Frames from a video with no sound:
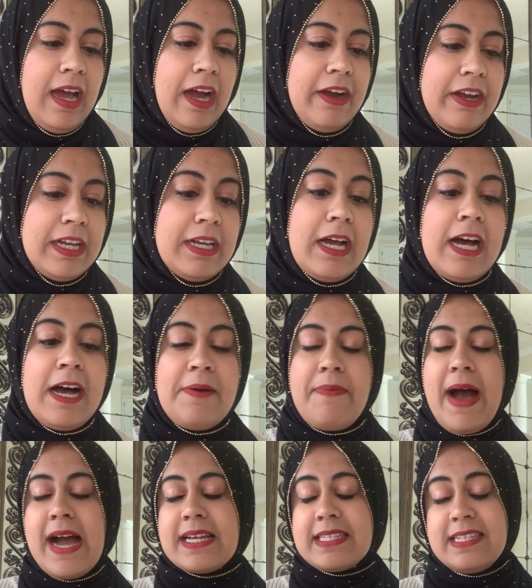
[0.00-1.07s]
All right,
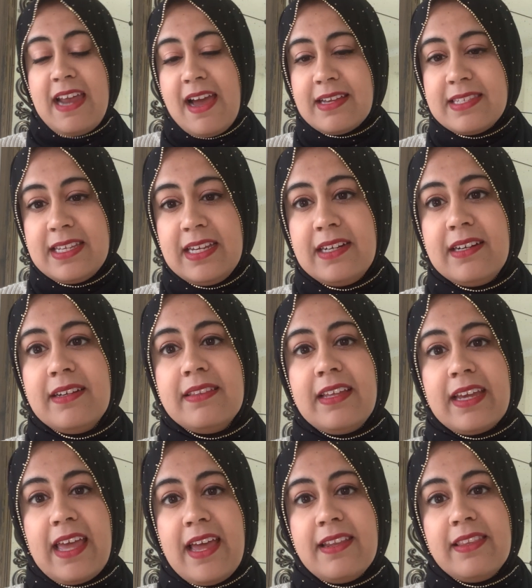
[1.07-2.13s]
pack snacks here.
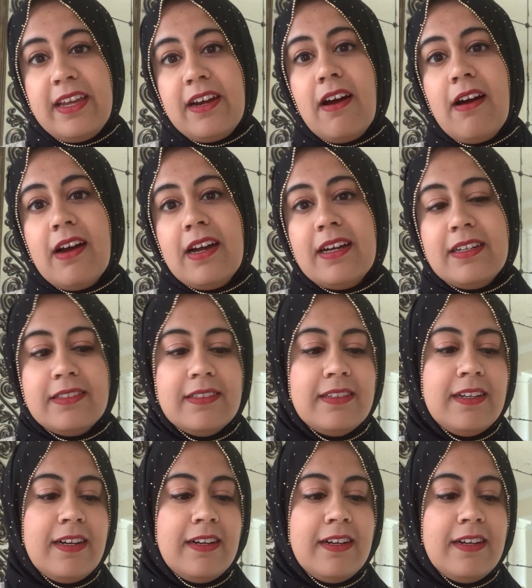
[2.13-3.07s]
Again, there are